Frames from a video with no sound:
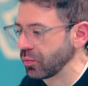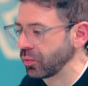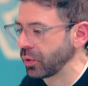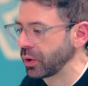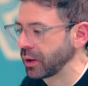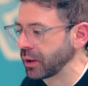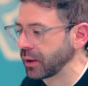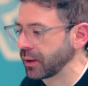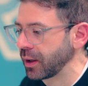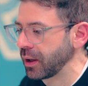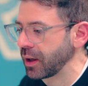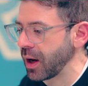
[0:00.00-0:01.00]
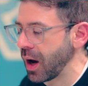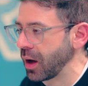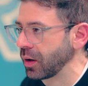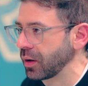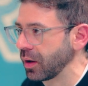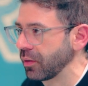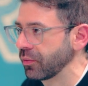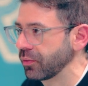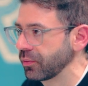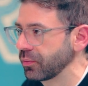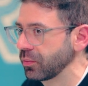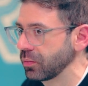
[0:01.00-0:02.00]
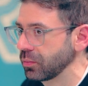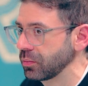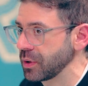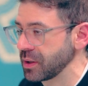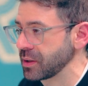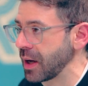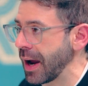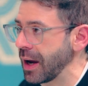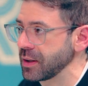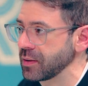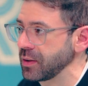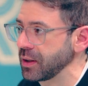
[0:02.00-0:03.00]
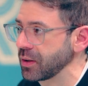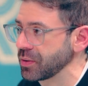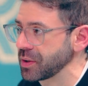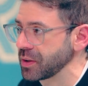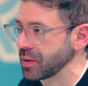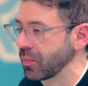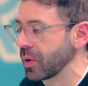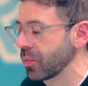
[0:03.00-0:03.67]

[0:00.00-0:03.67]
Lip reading: really getting a handle of the size of the ecosystem.